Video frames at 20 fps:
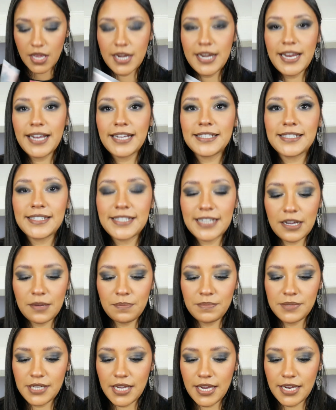Next
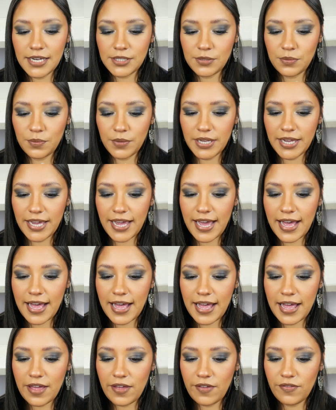update we
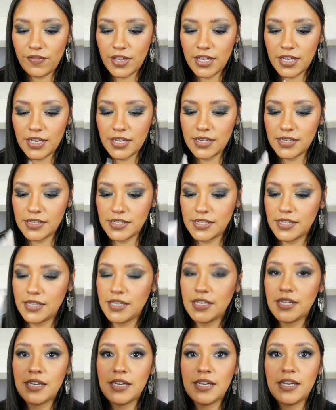have is
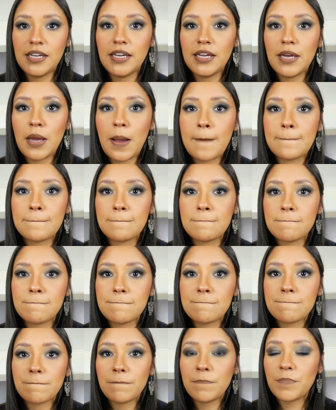the
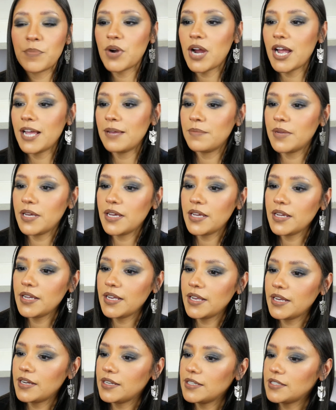primer.
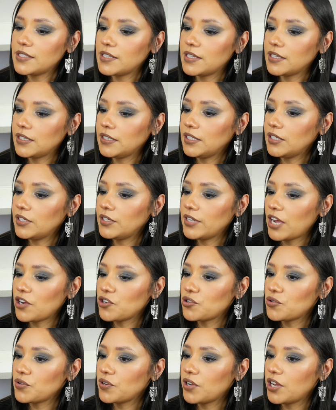It is the
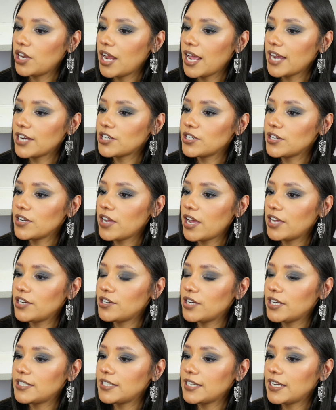Natural Collection
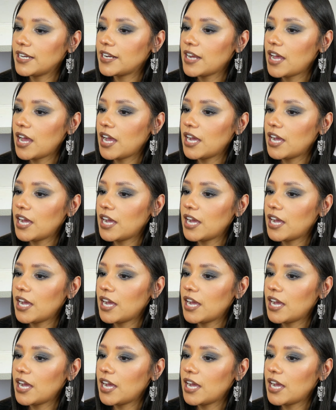Hydrating